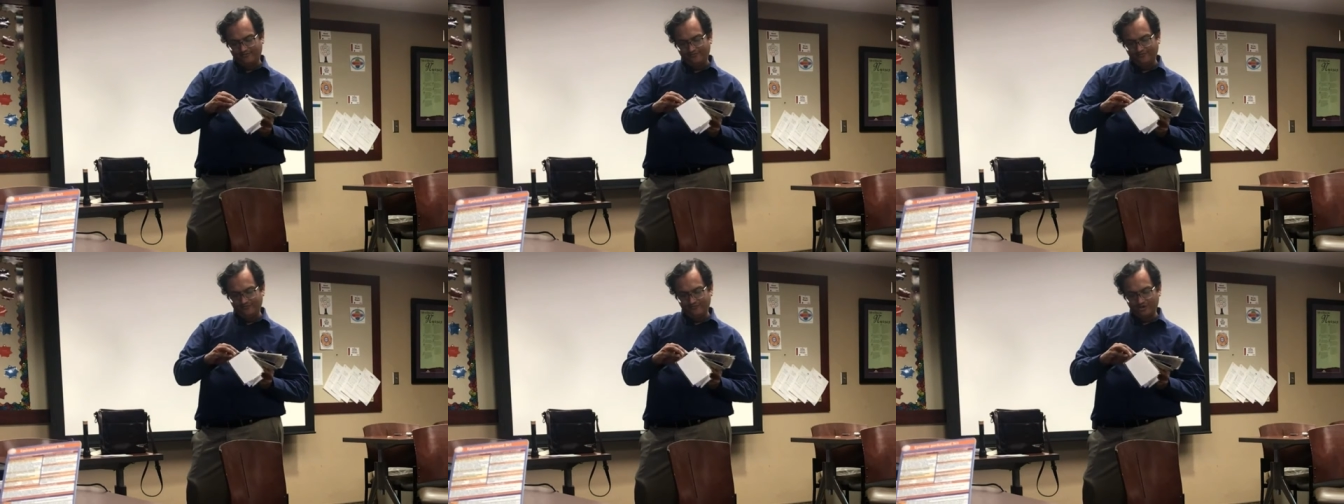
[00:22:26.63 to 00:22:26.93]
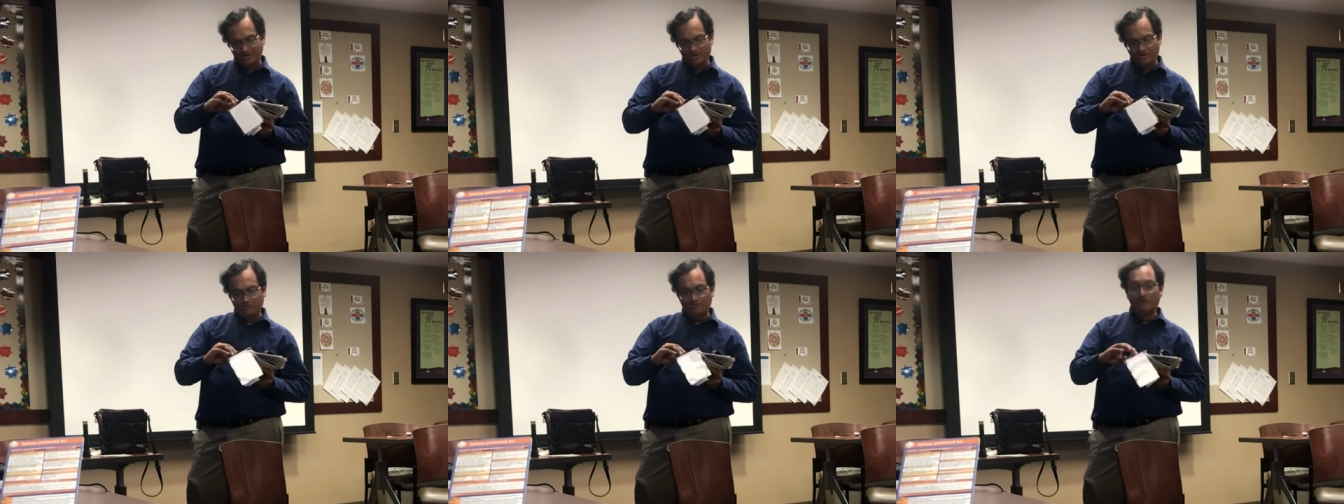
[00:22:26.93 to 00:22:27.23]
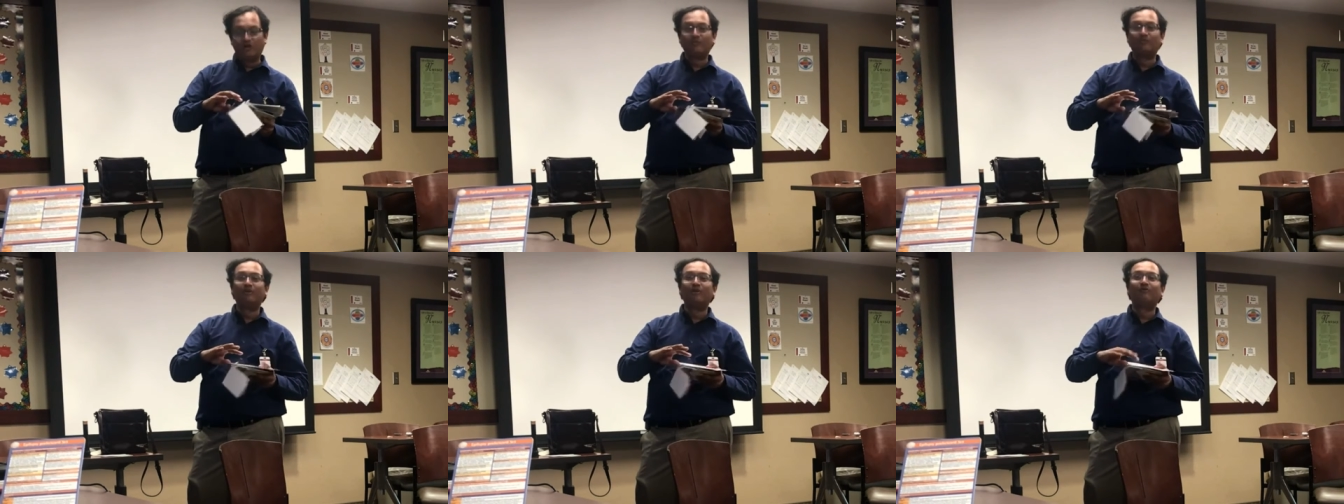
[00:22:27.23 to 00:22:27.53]
For what test?
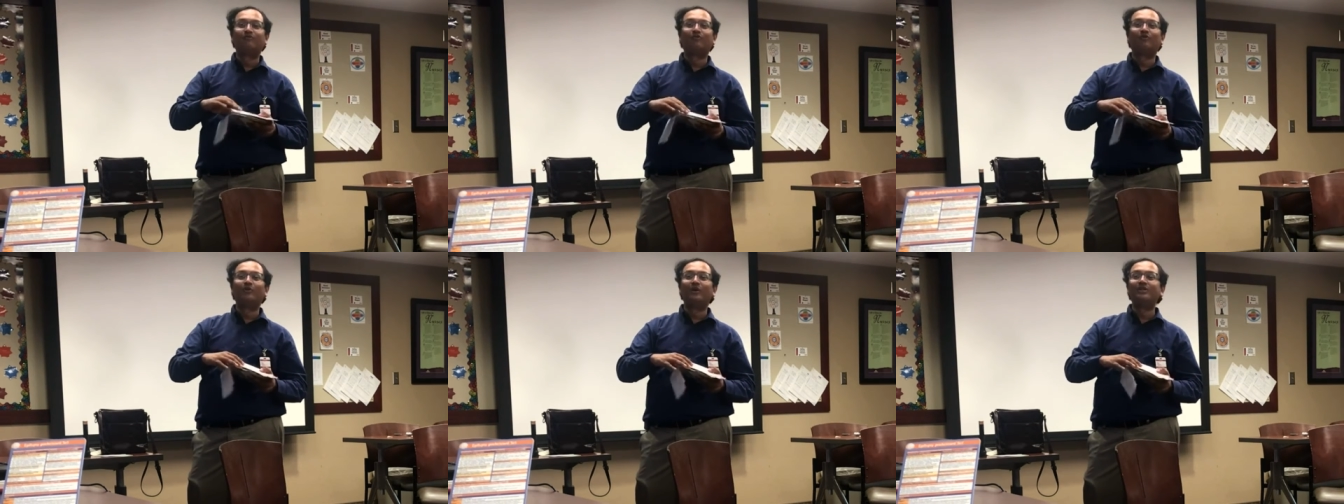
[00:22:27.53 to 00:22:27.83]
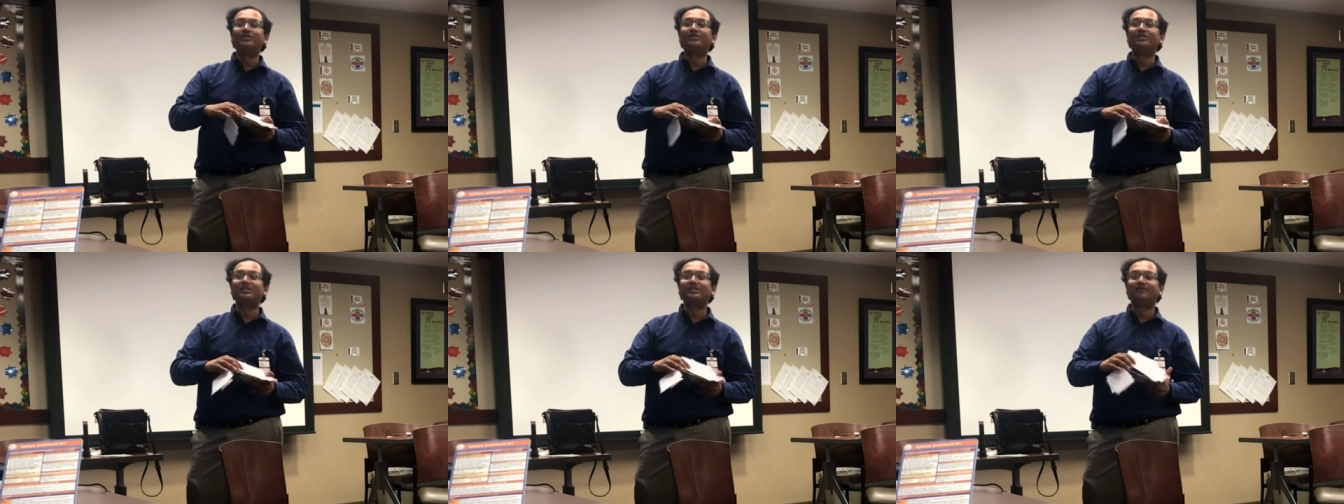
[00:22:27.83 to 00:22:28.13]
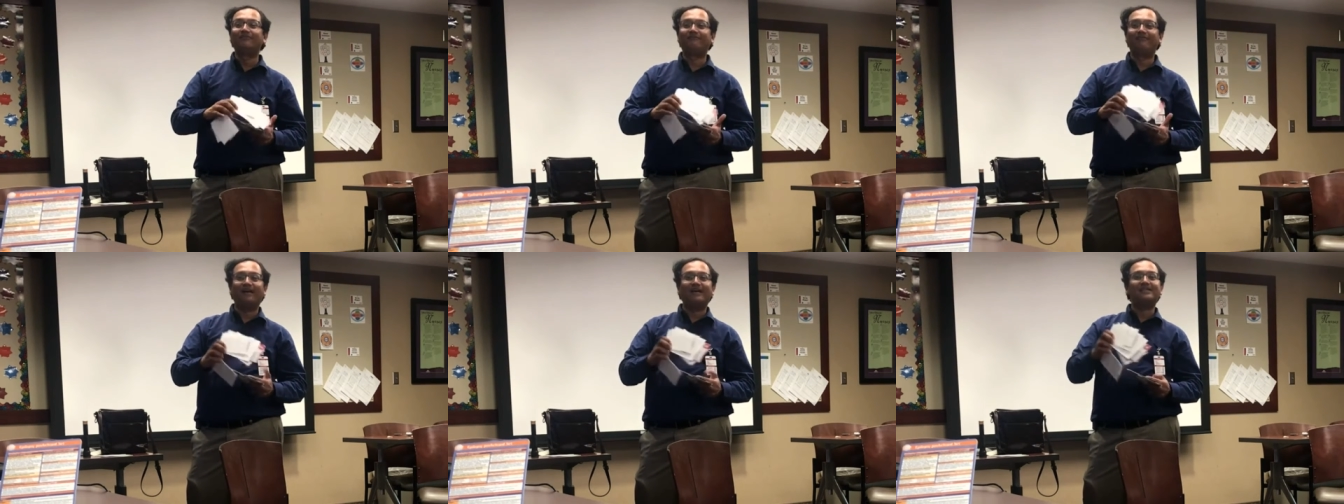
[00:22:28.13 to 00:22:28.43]
Verbal fluency,
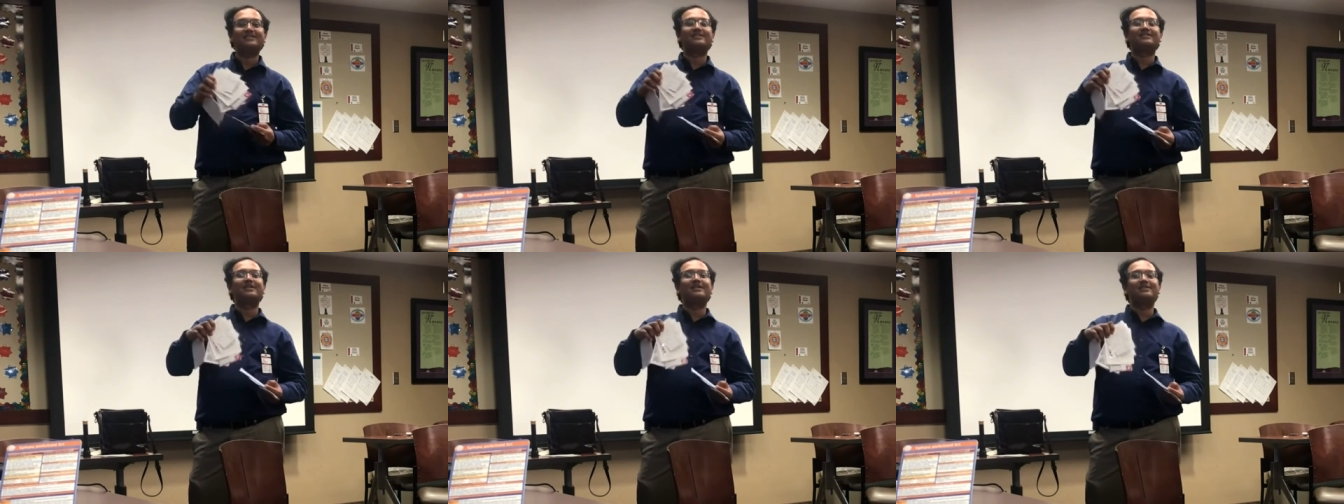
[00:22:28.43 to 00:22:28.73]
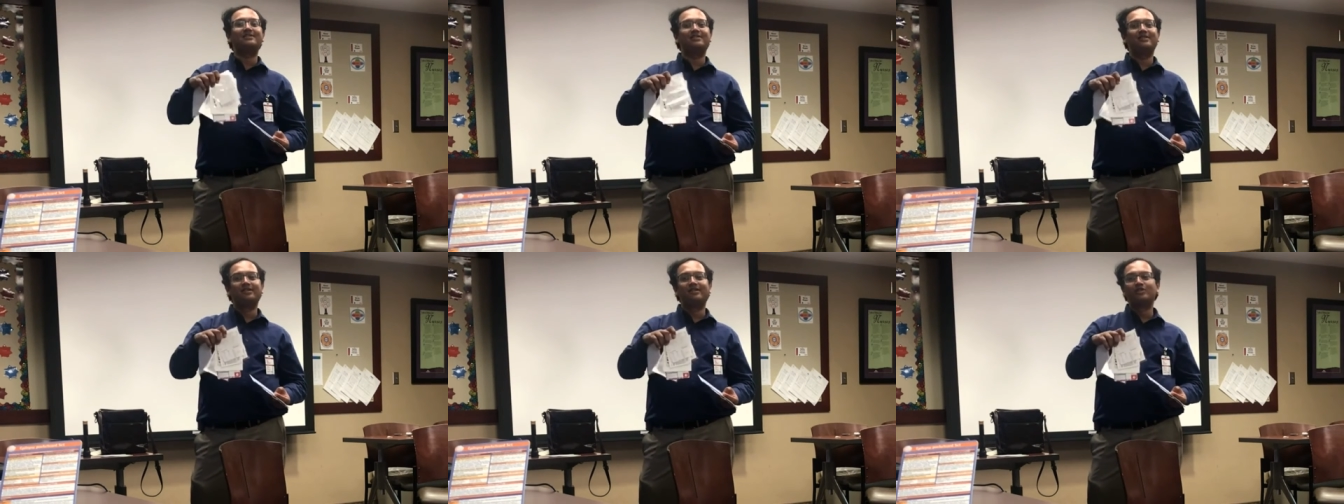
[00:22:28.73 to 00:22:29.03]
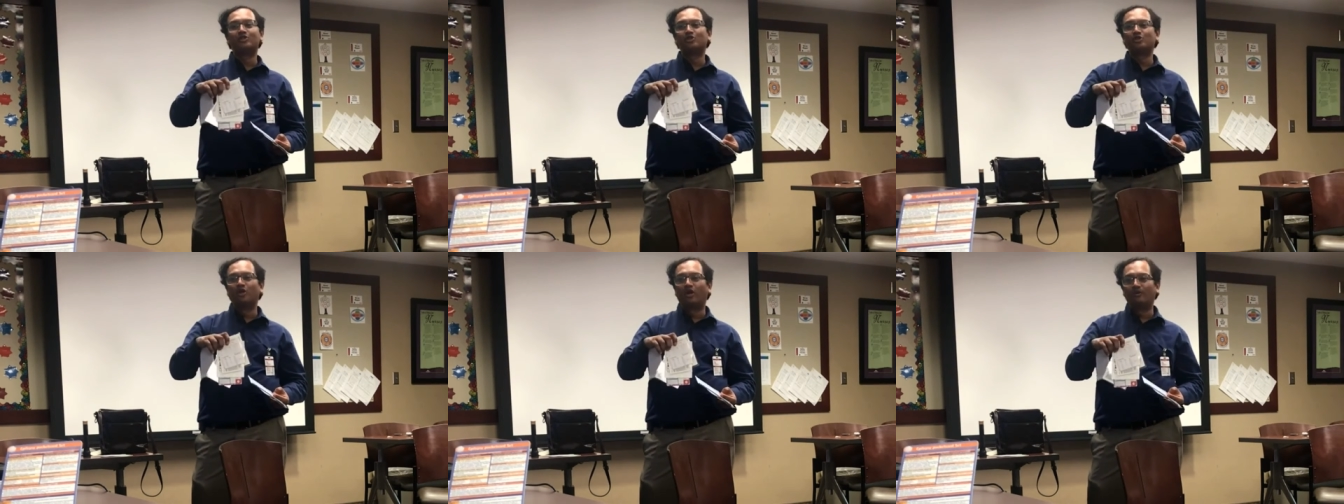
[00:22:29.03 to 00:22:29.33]
the FAST test, and
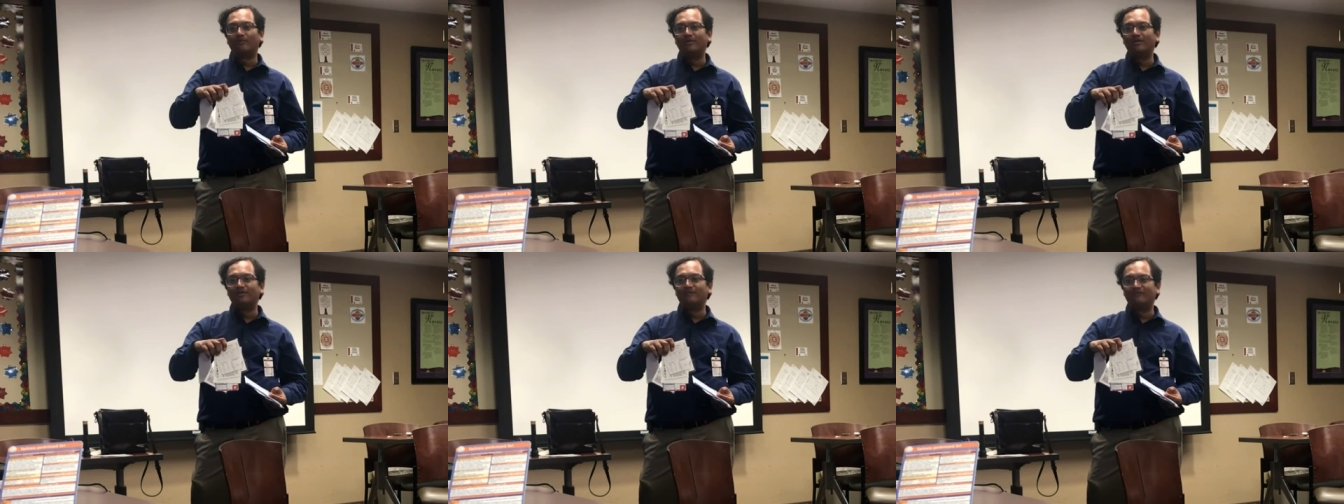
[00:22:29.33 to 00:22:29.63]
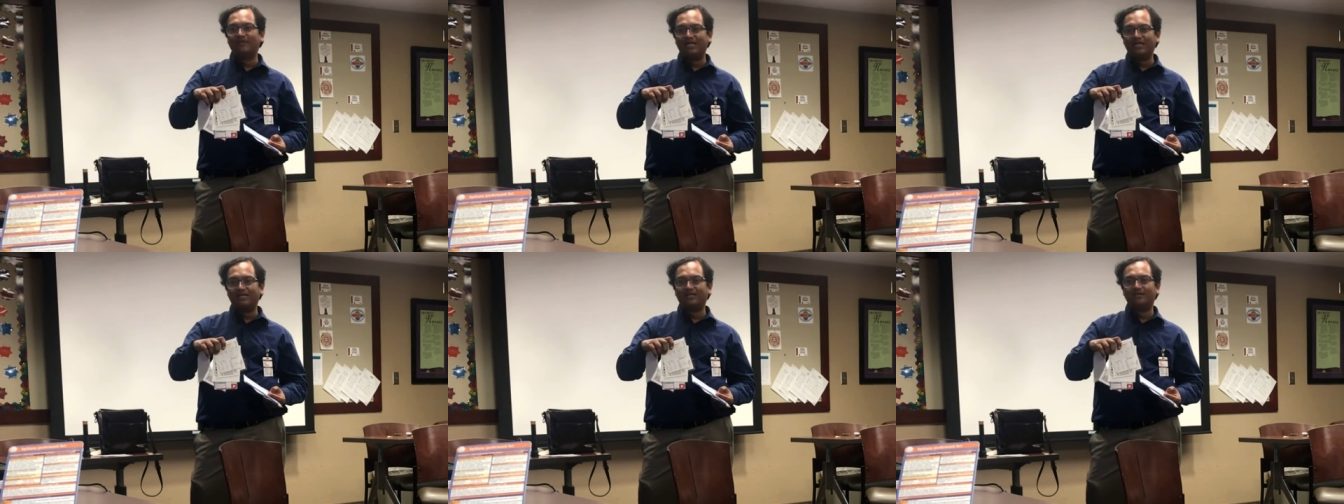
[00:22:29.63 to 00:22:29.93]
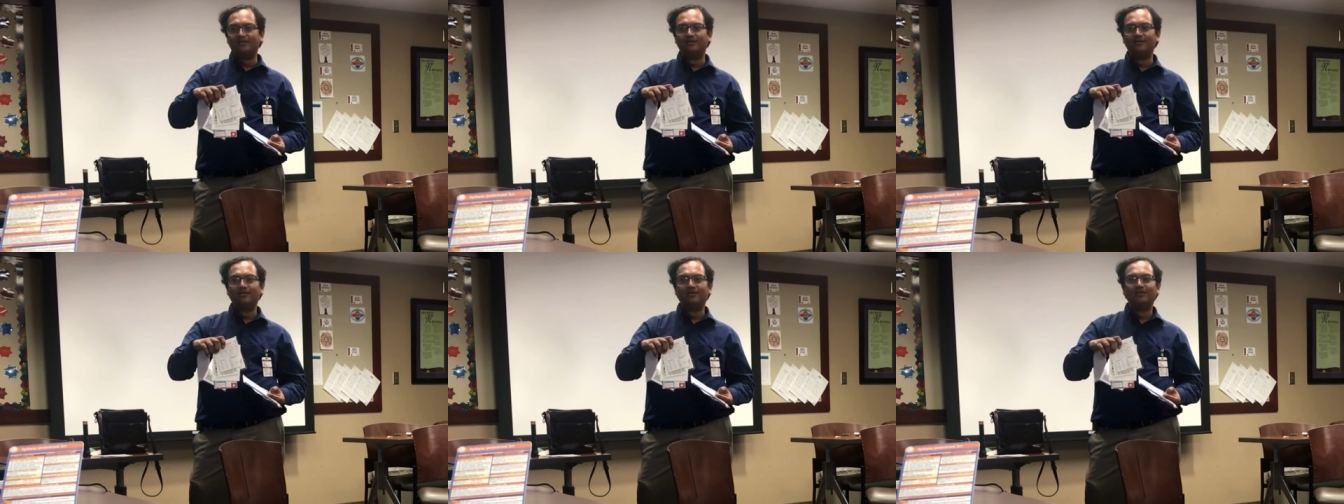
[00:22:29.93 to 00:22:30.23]
its normative
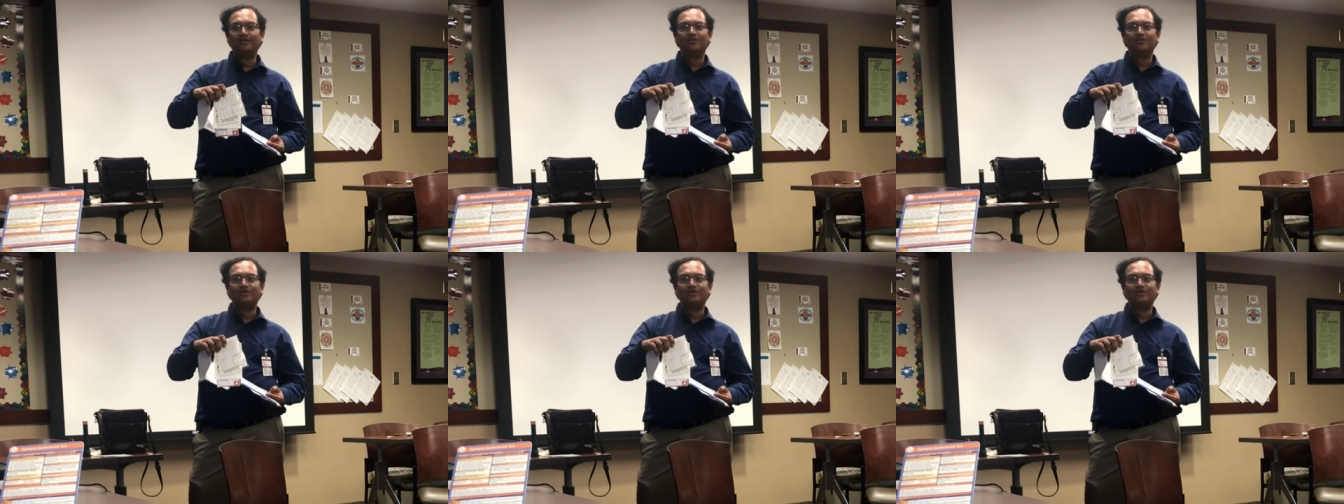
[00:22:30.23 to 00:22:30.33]
data.